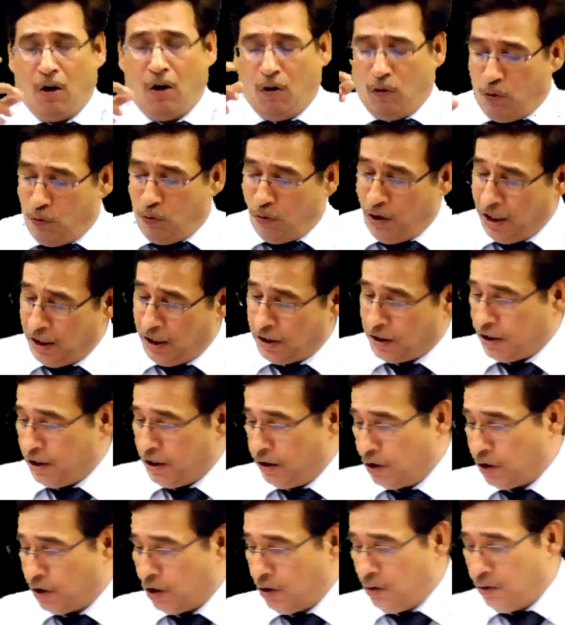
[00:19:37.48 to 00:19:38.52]
What
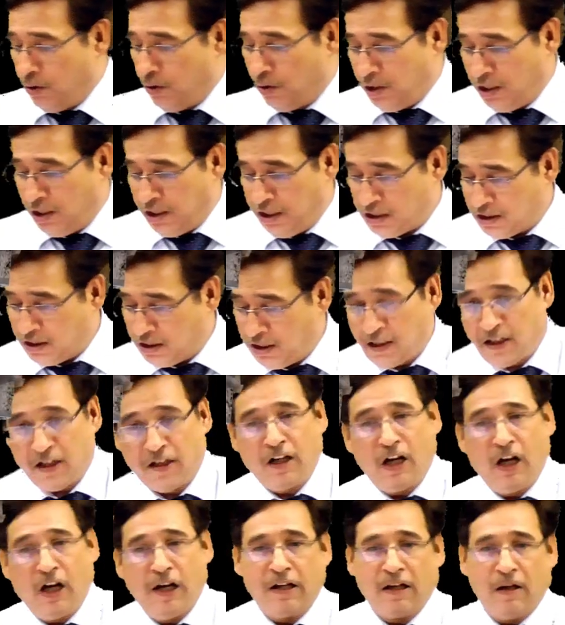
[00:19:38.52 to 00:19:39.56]
control is tended,
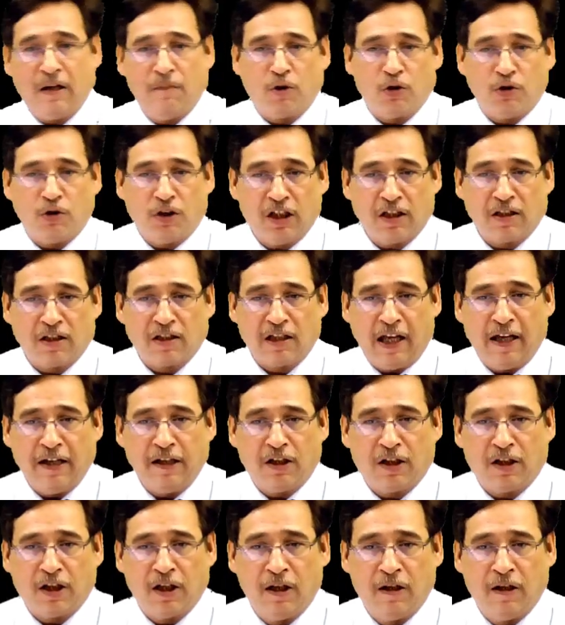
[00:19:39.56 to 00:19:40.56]
now I come to this slide.